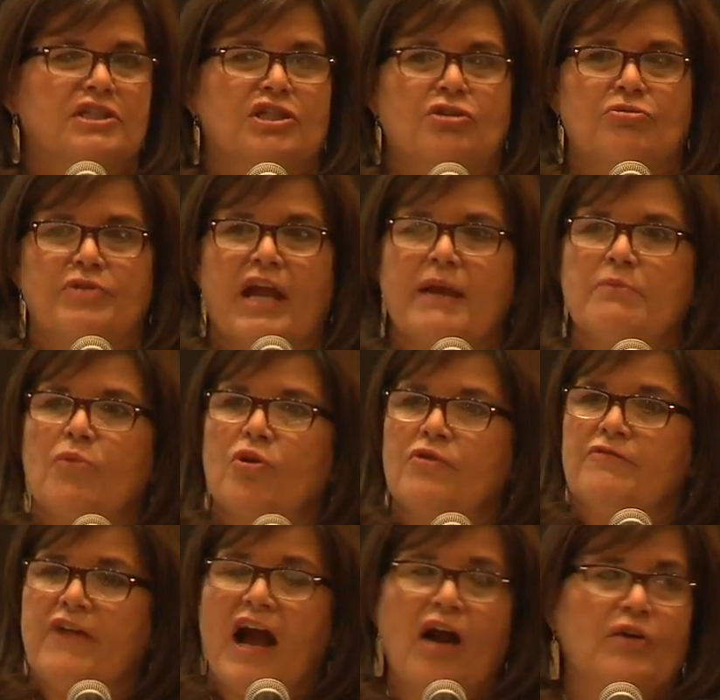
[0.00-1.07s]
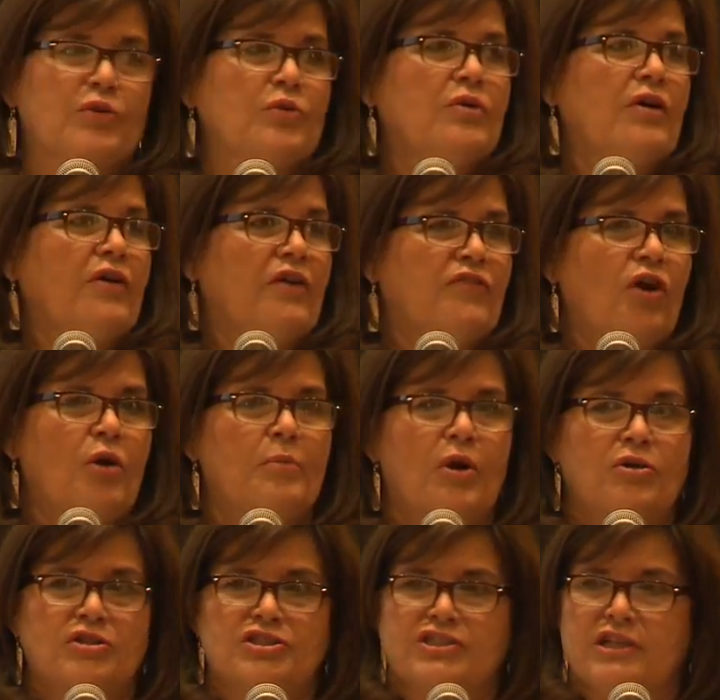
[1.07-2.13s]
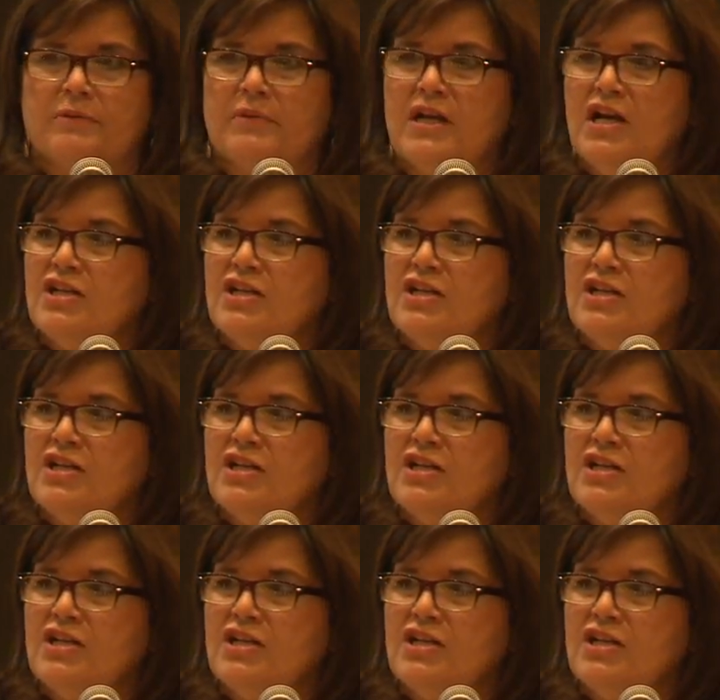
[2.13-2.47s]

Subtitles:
create more value of home ownership